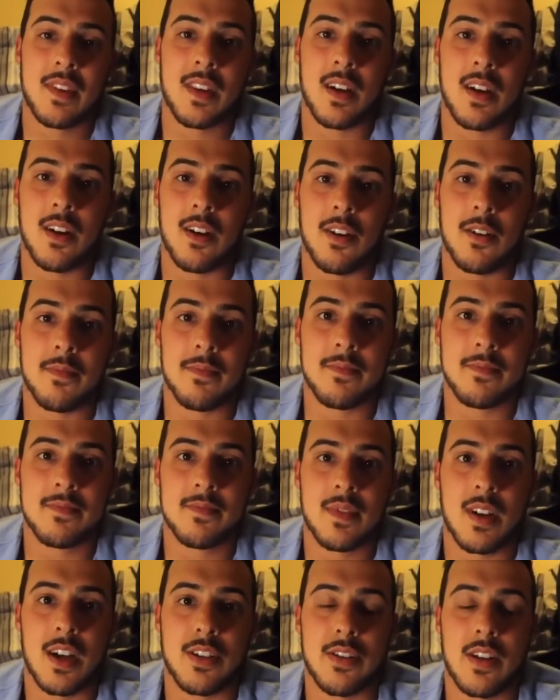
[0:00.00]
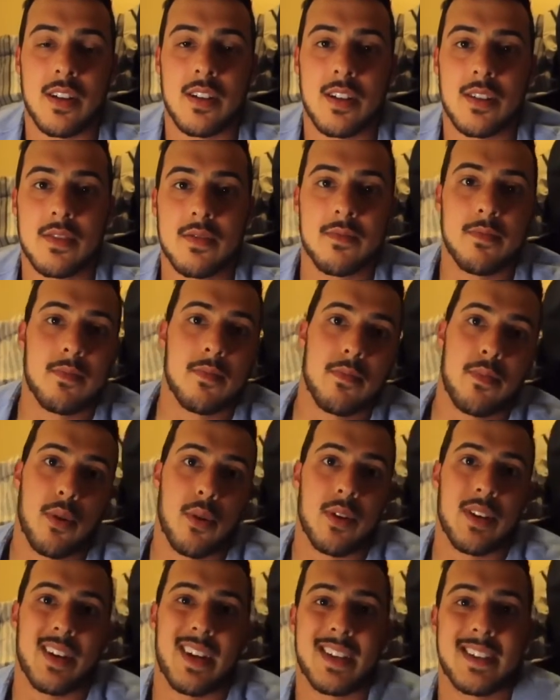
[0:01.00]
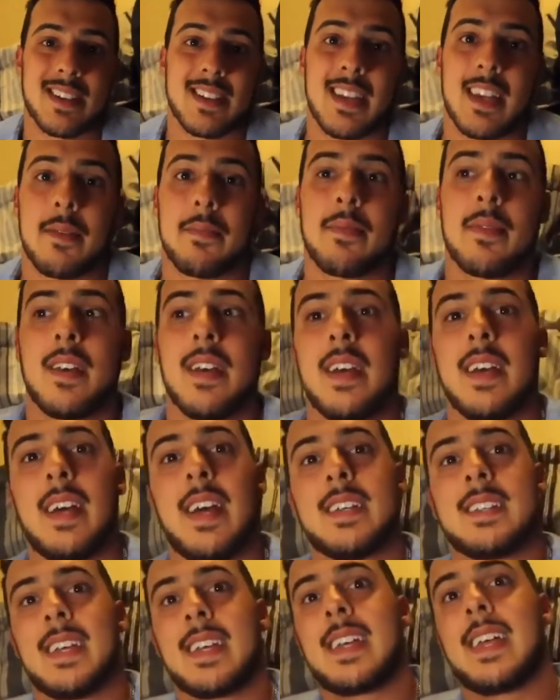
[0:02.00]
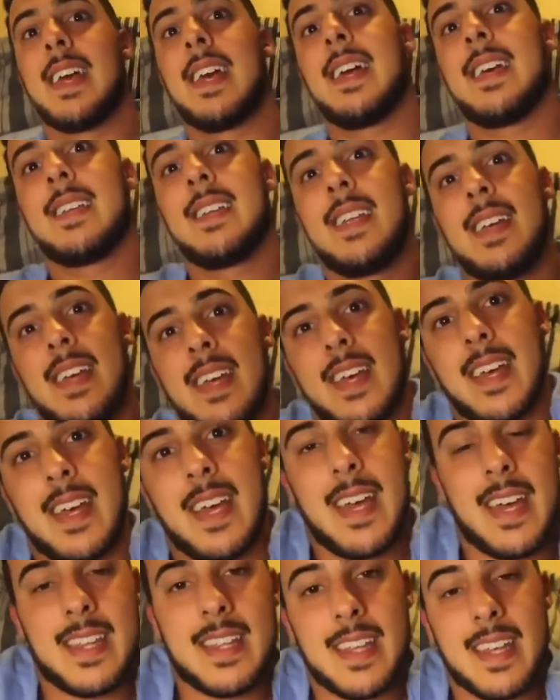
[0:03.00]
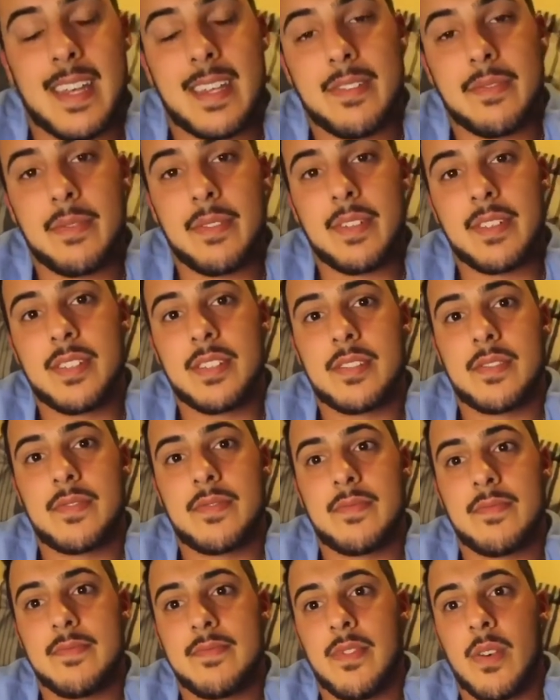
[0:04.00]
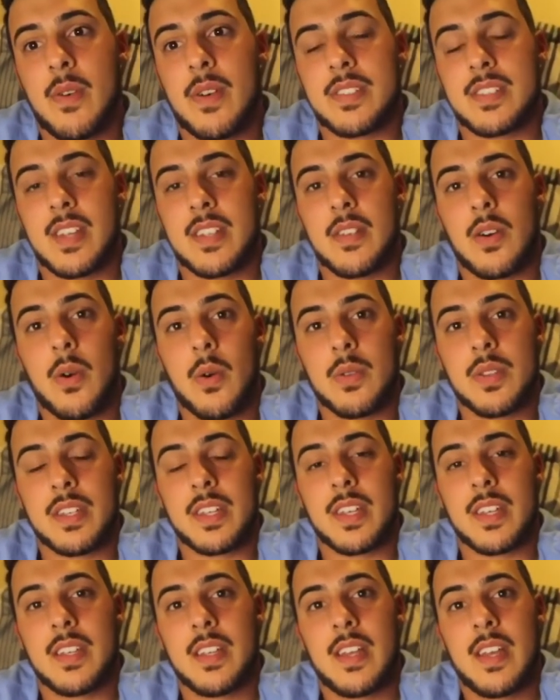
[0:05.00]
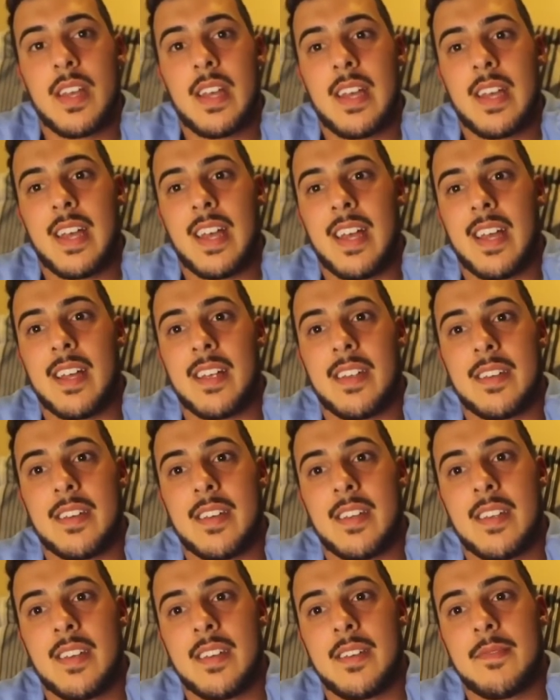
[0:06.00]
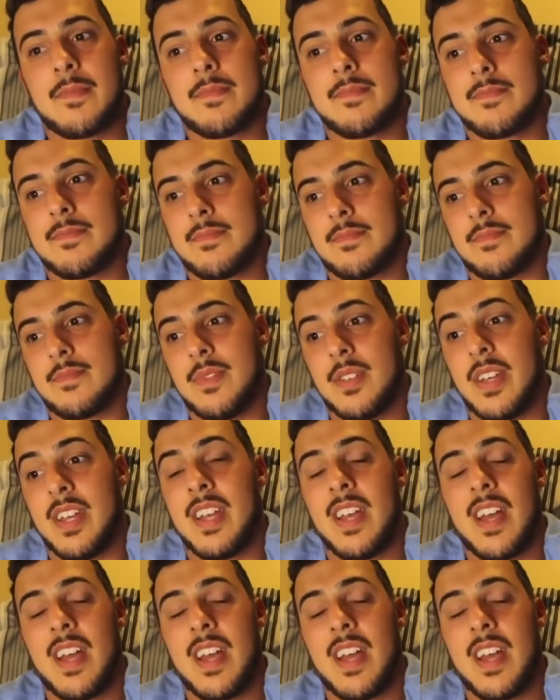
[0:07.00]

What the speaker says: I try to just pull it in as deep as I can, and then really just focus on holding it, and really